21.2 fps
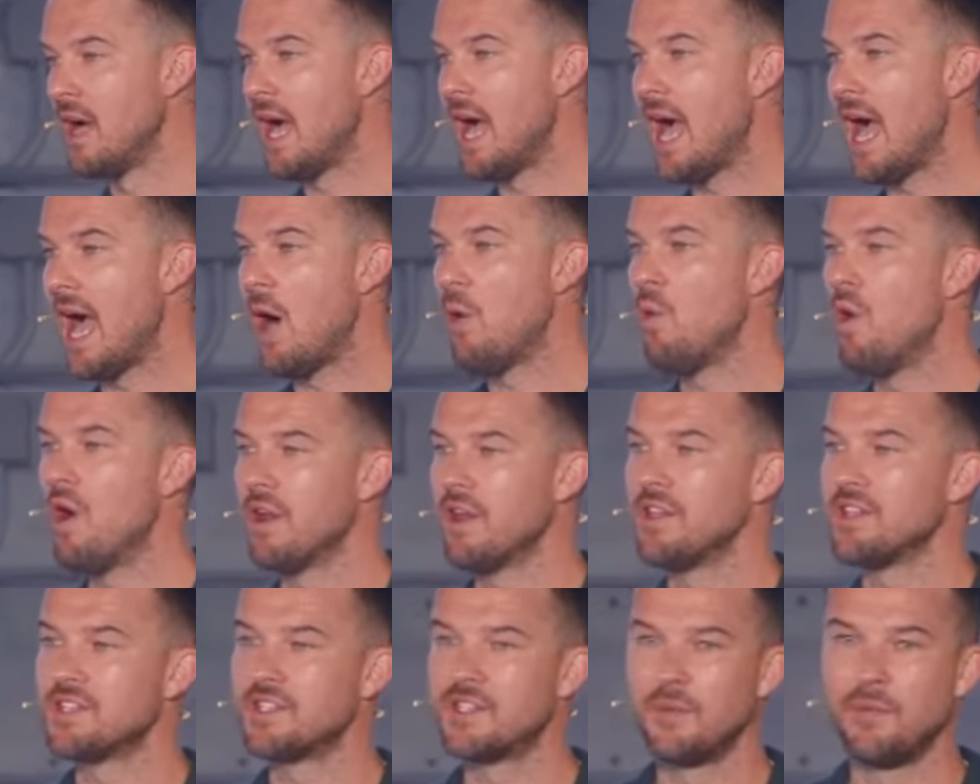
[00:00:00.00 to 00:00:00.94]
I want
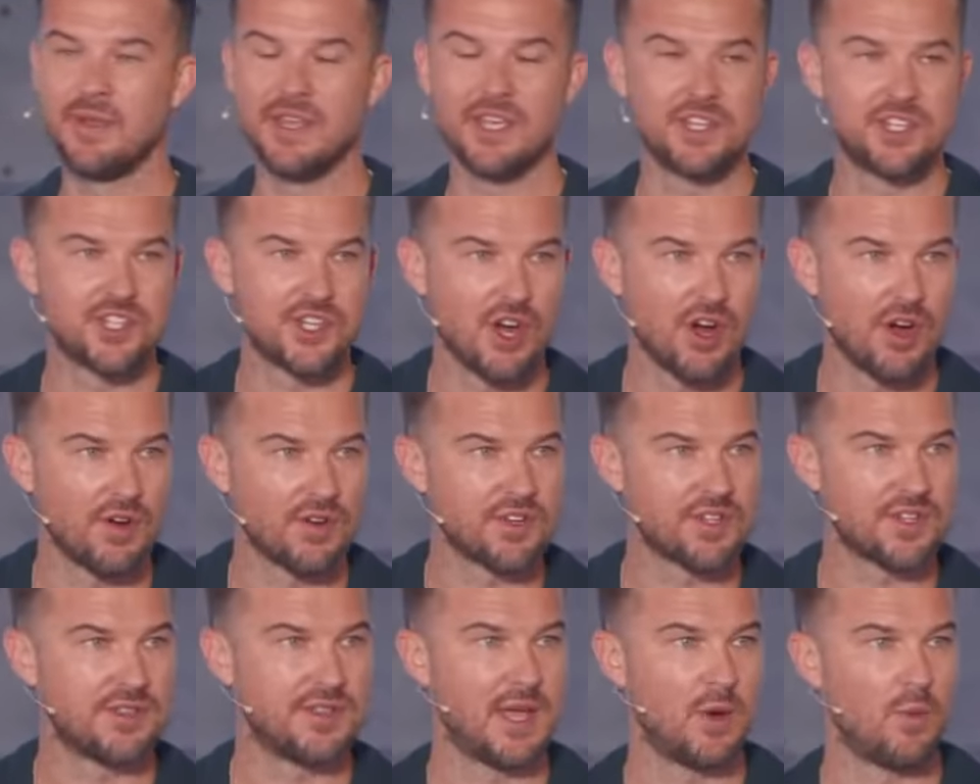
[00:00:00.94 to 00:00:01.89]
us to be a
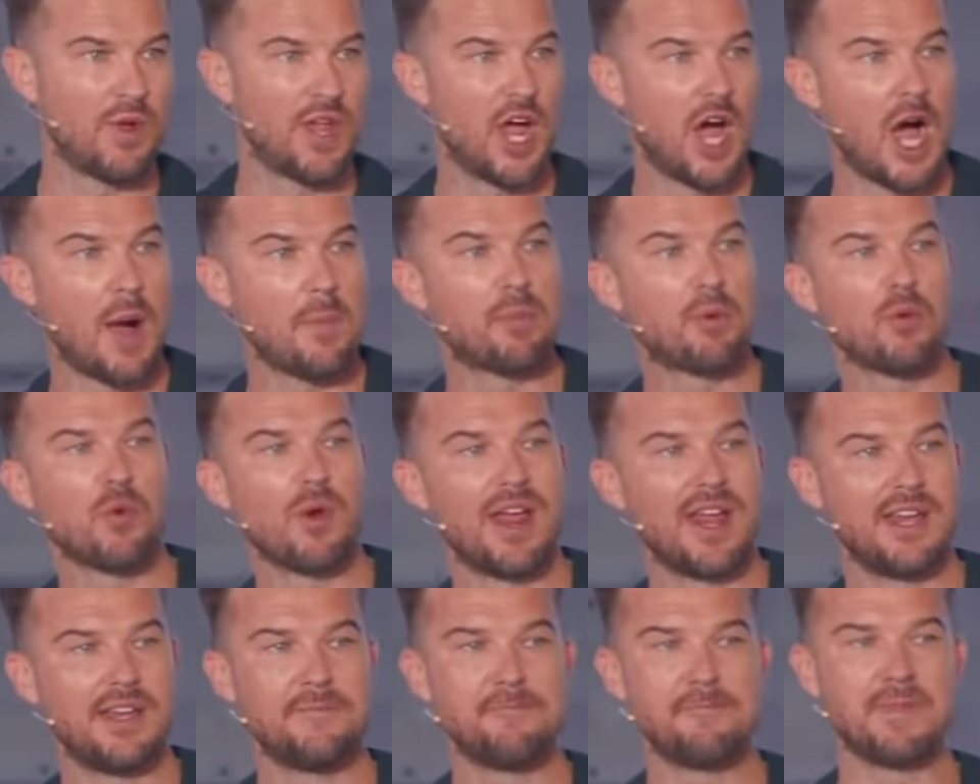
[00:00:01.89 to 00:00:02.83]
church that we
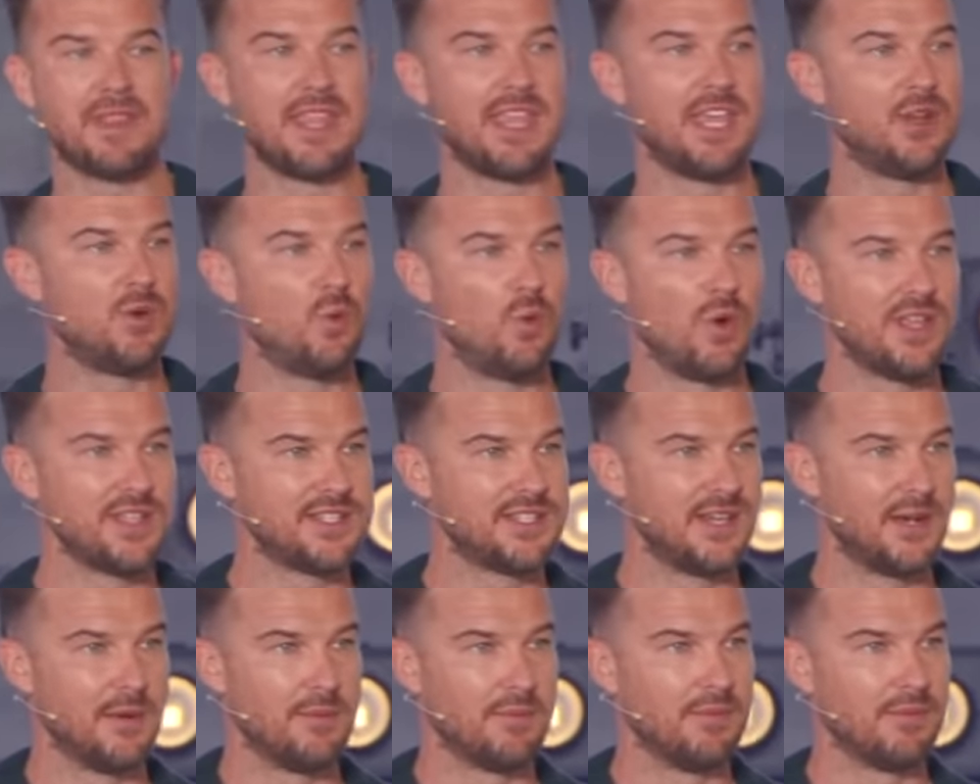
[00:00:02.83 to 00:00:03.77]
operate in
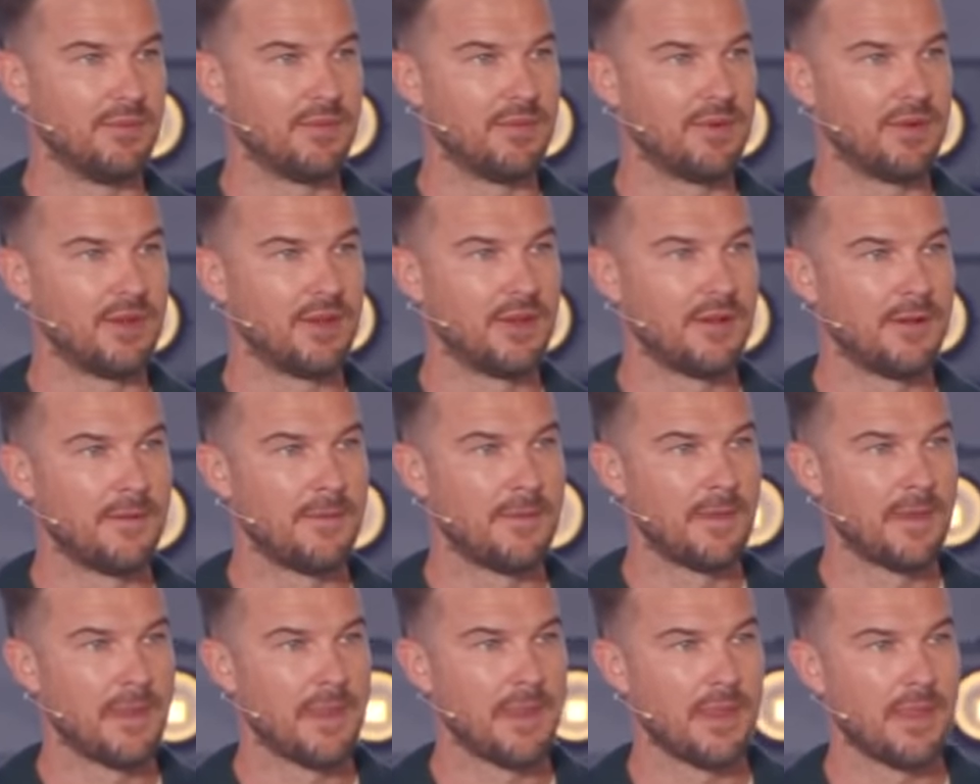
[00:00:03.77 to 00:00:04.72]
wisdom.
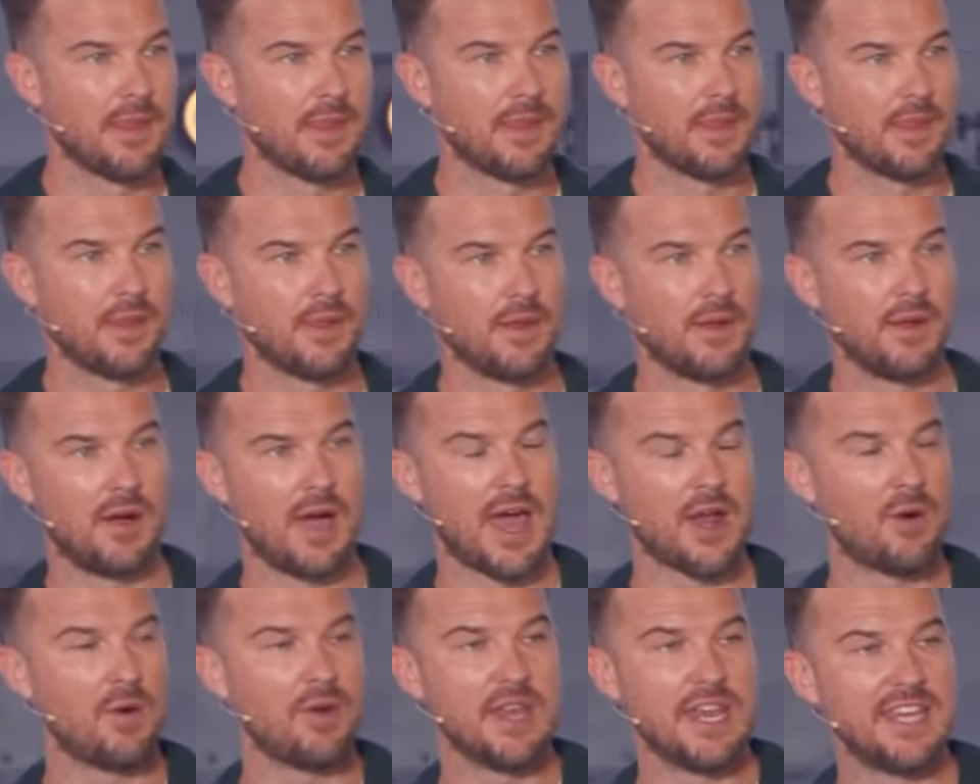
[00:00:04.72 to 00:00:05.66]
I
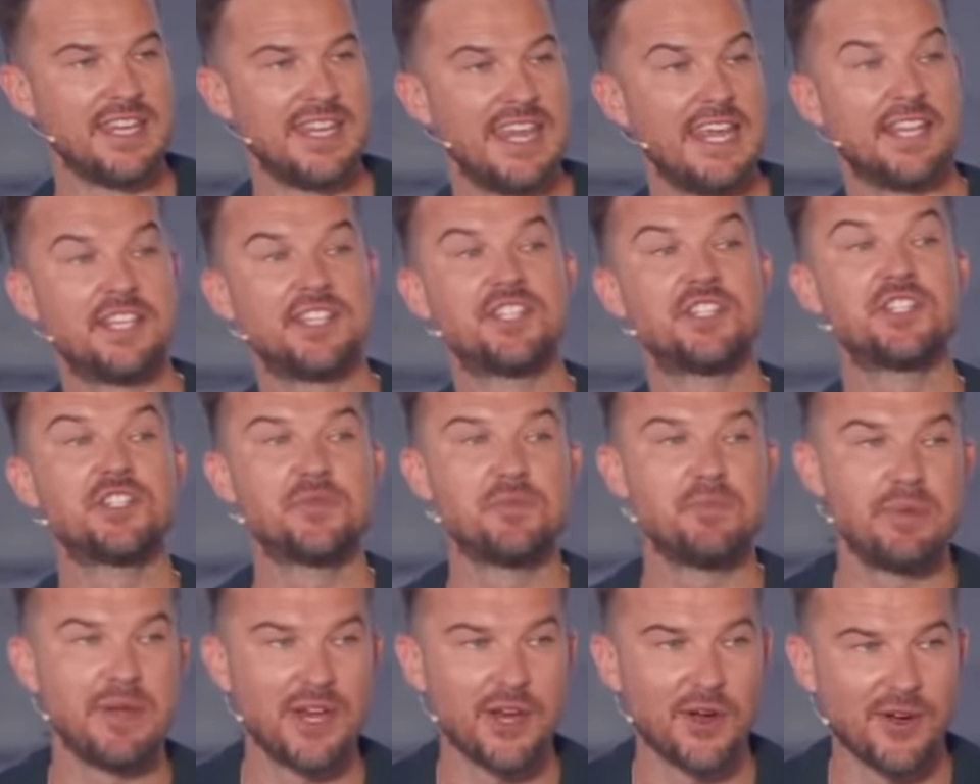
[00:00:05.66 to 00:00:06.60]
don't need to
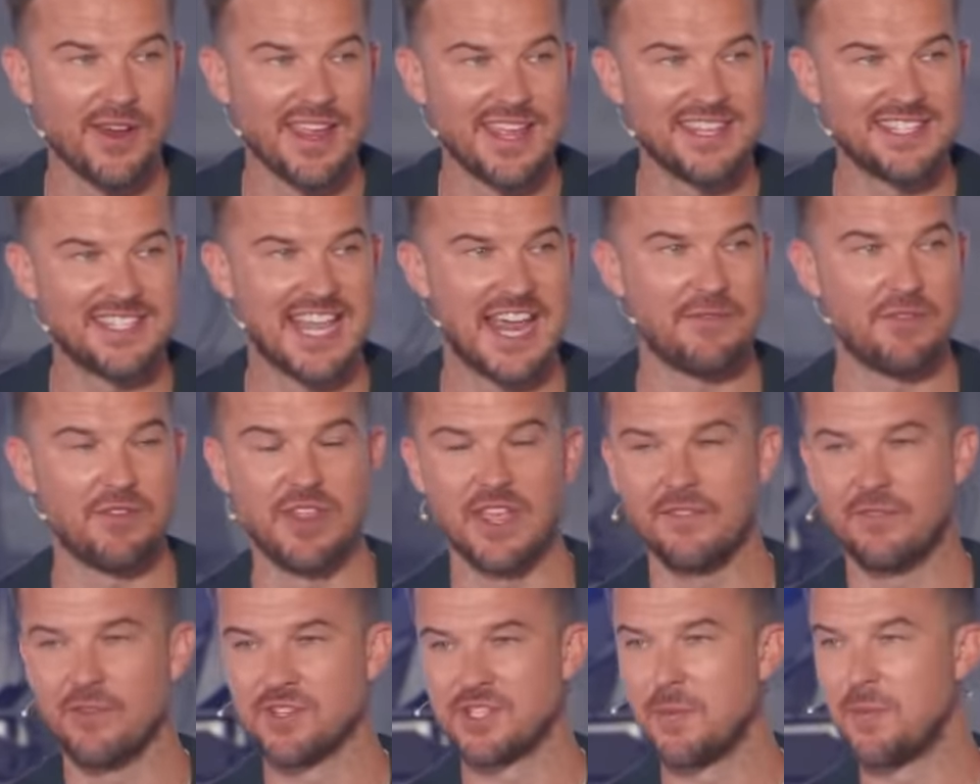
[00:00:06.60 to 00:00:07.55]
experience
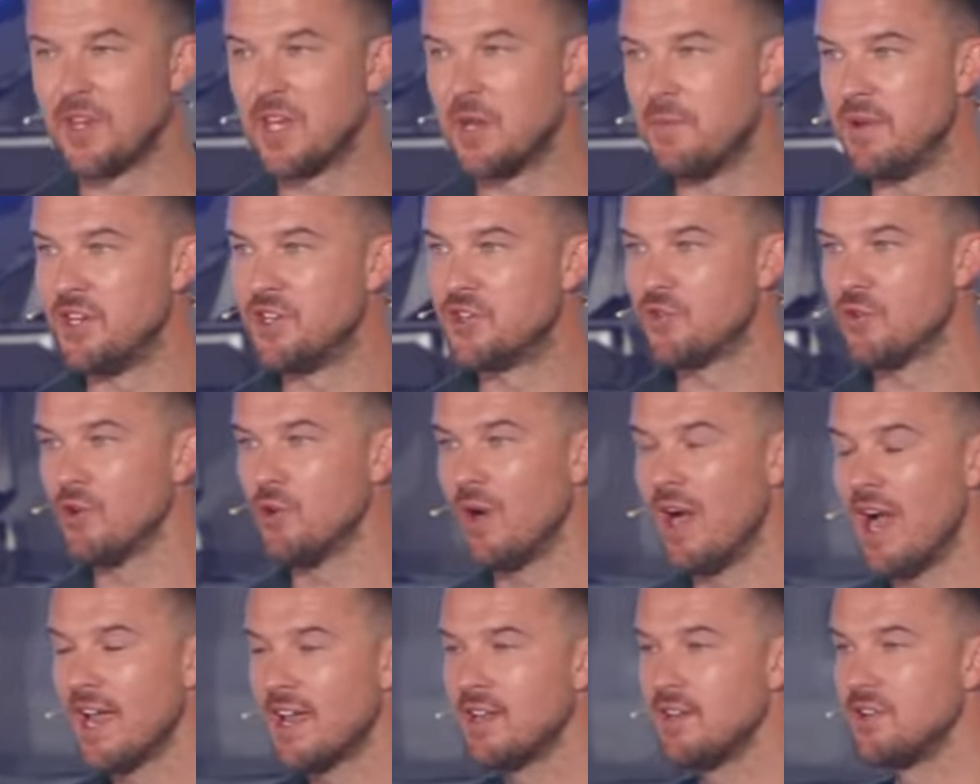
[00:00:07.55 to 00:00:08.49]
everything for something to be true.
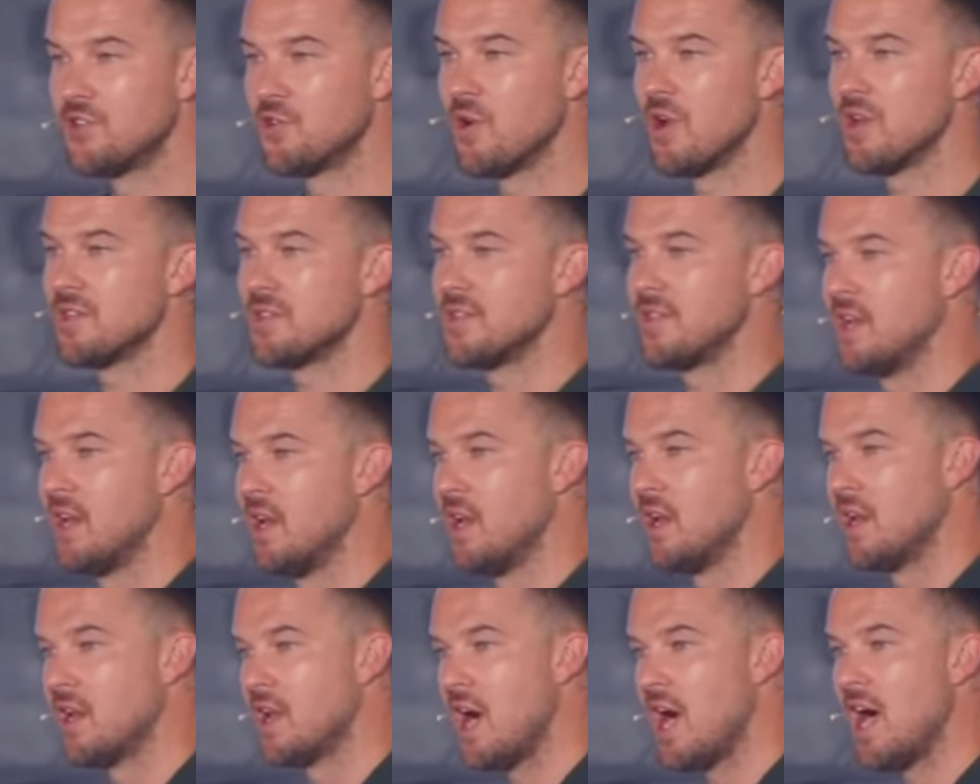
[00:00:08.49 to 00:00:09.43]
I can trust
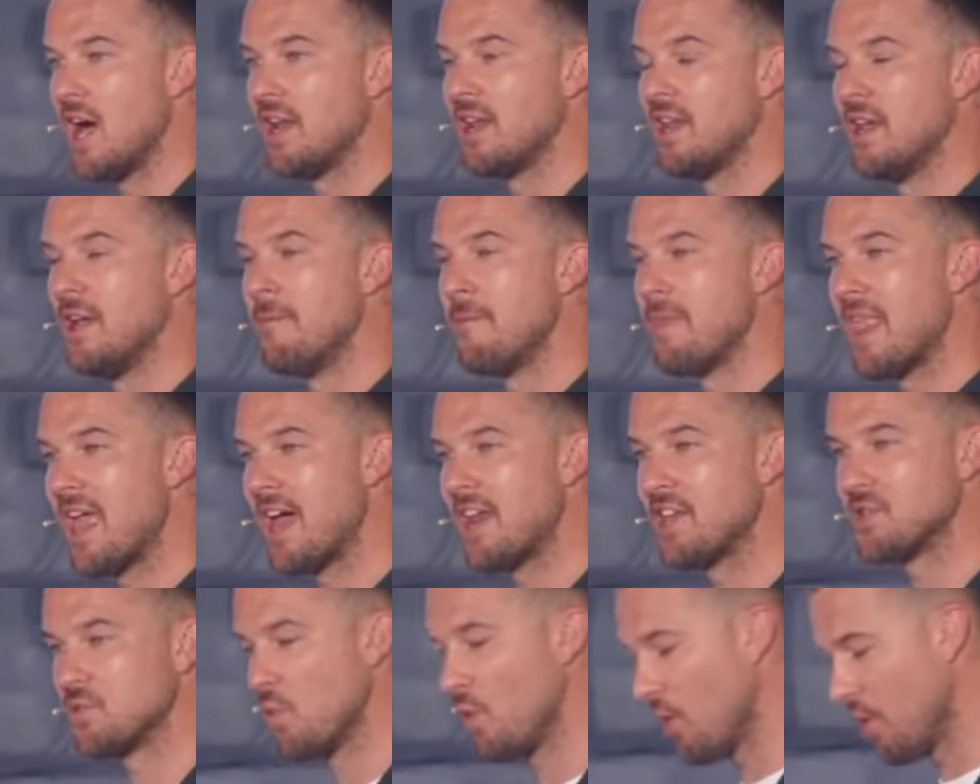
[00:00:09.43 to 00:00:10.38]
God at
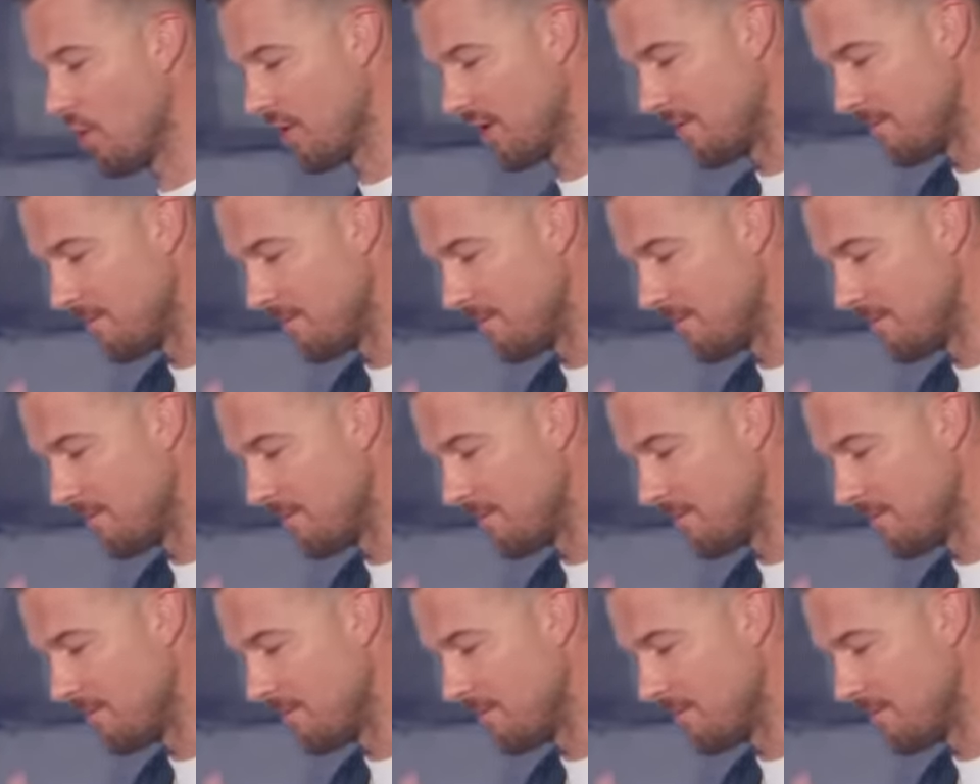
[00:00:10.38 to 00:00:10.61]
his word.